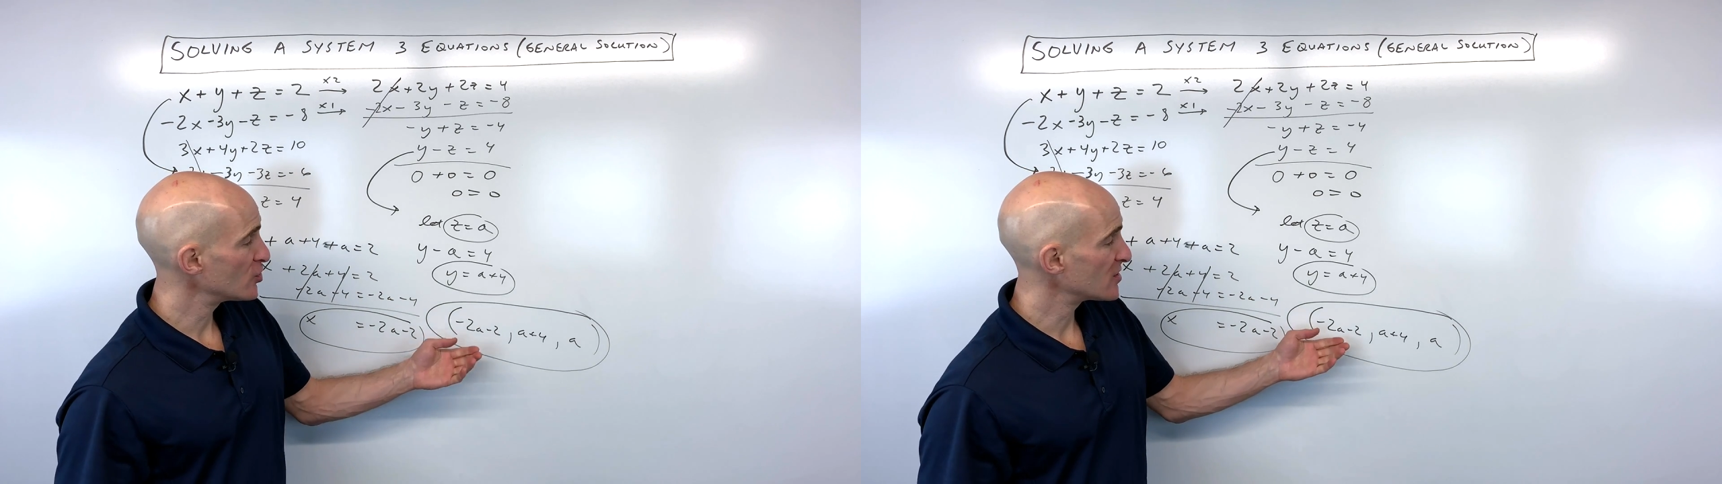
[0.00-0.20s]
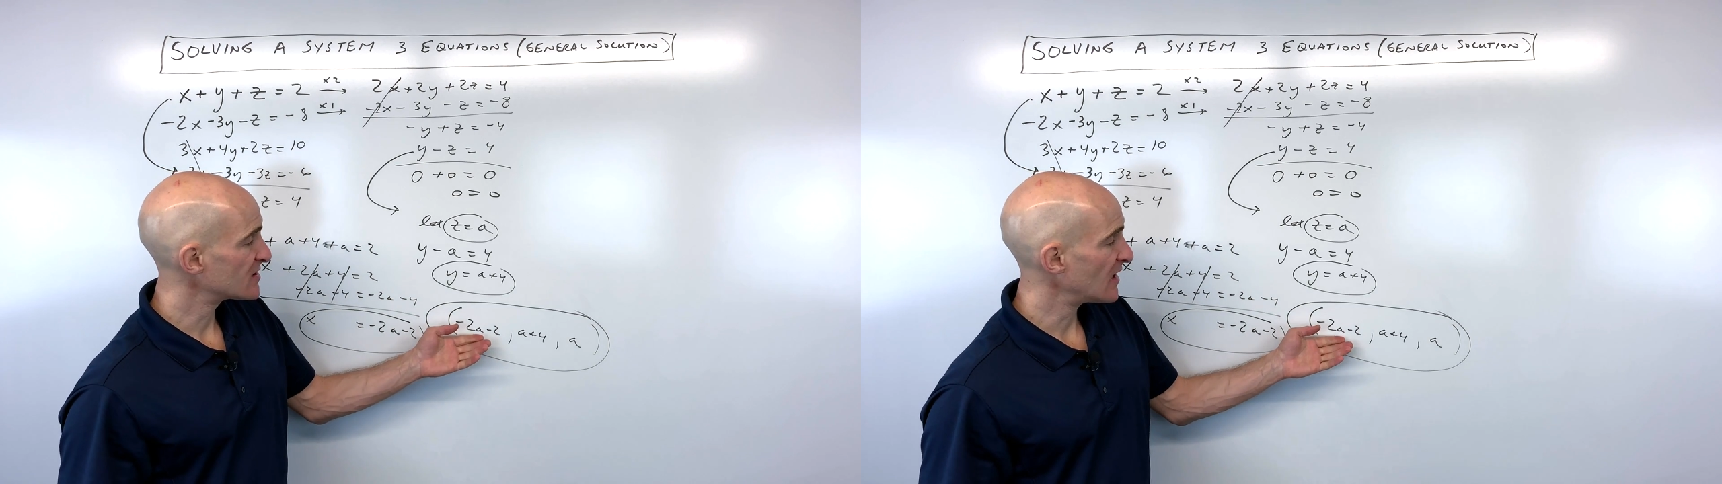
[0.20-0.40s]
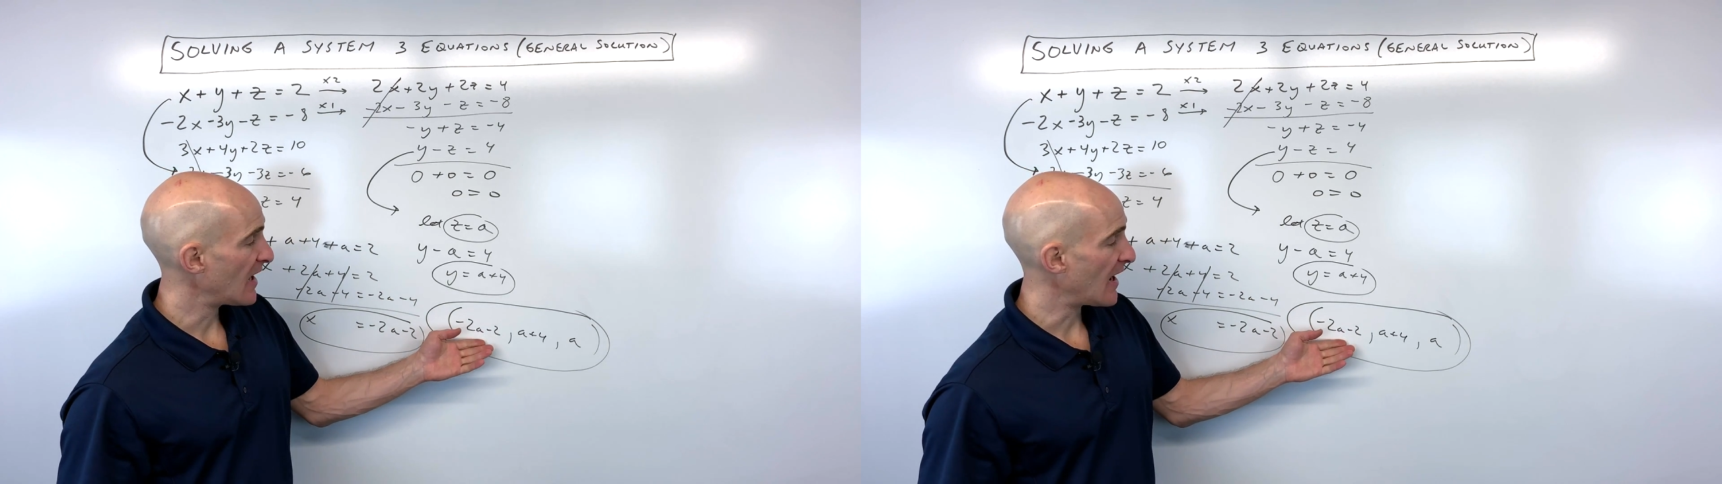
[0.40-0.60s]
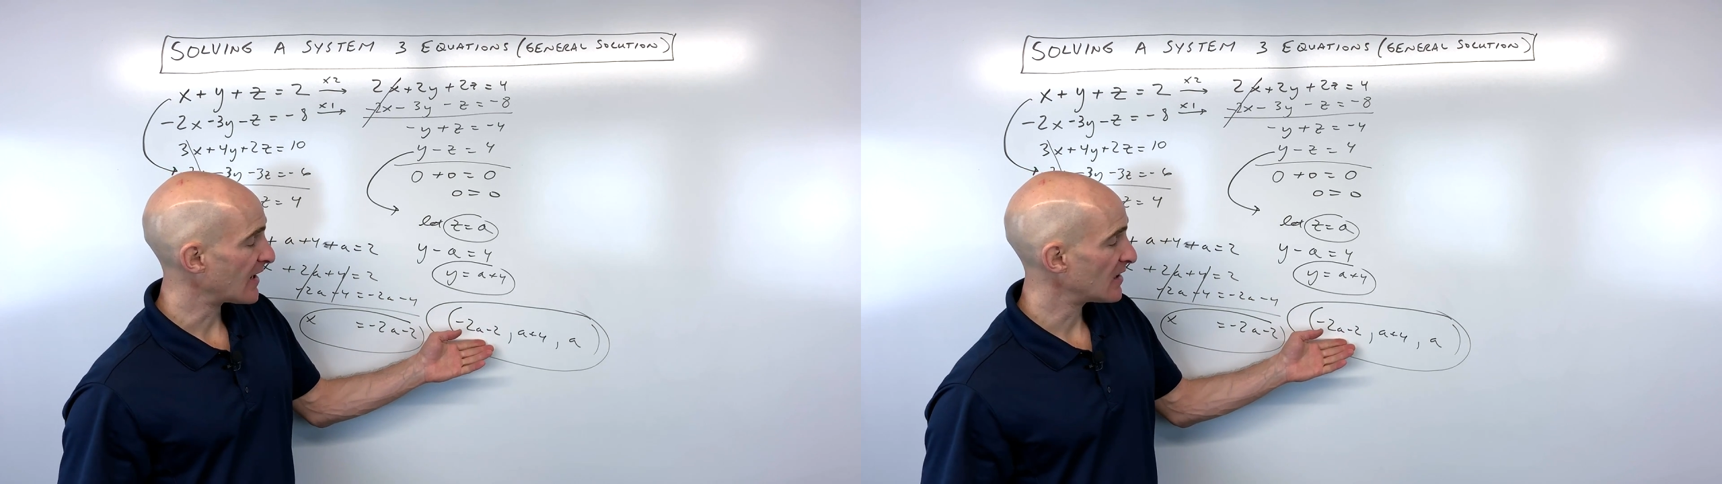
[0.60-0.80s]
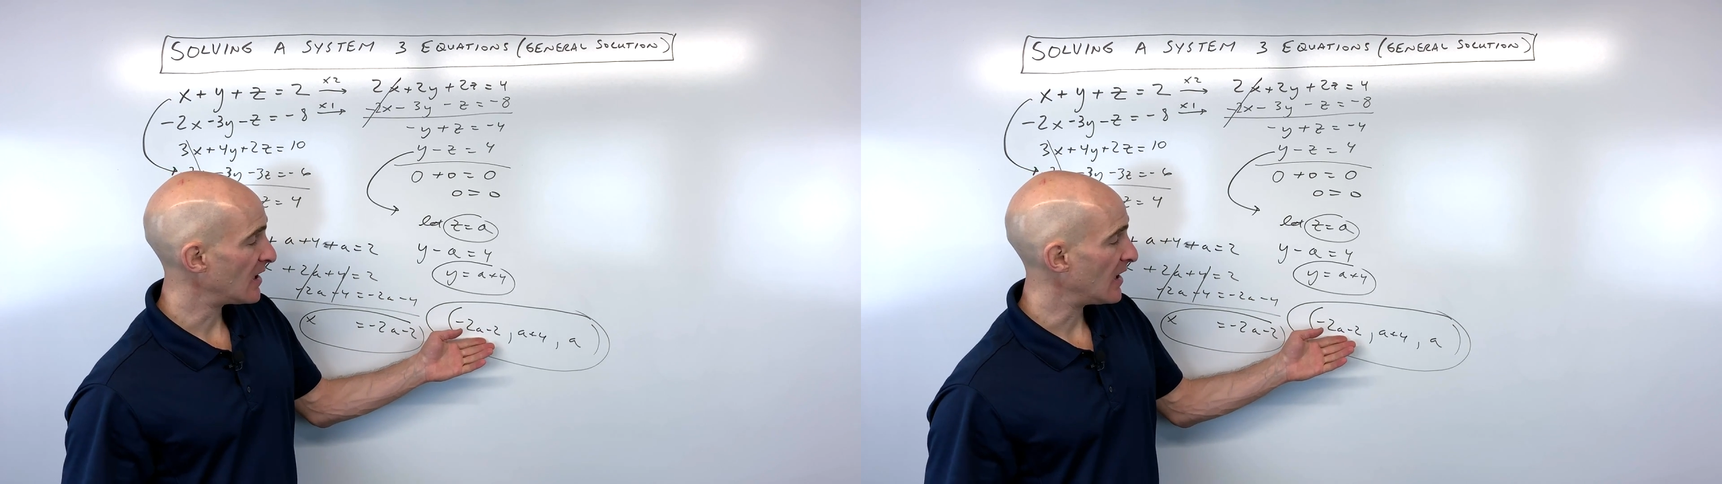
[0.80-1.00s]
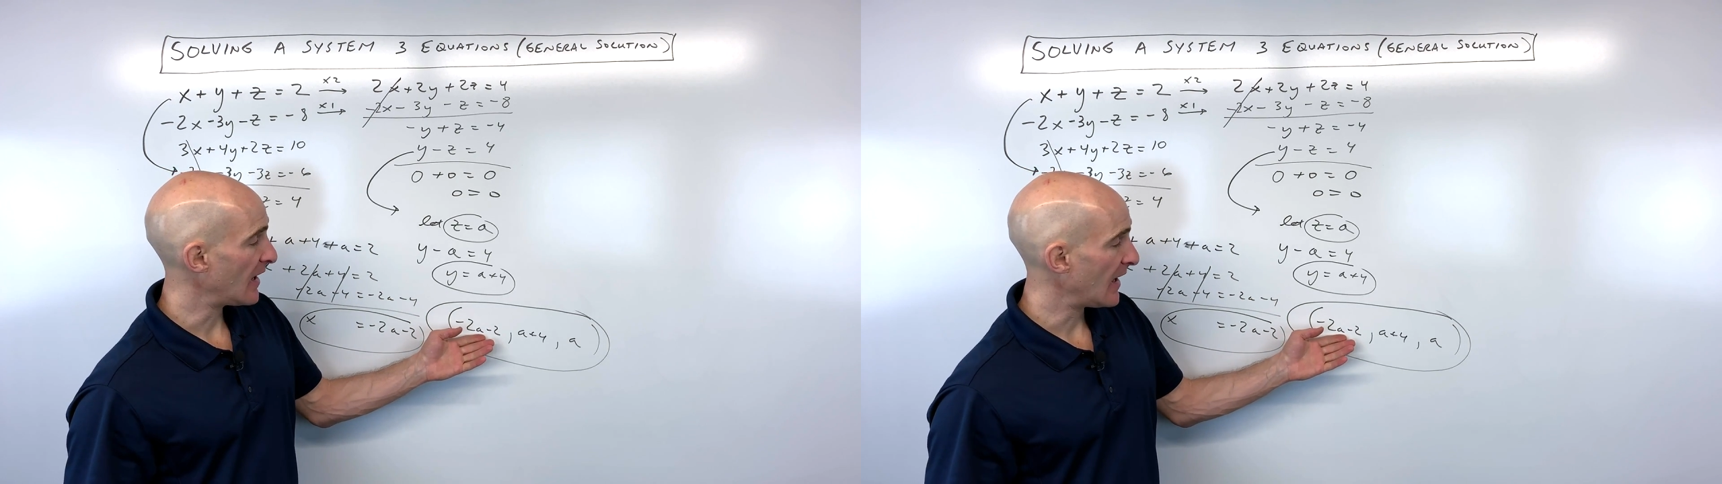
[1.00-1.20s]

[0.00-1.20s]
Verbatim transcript: you can set a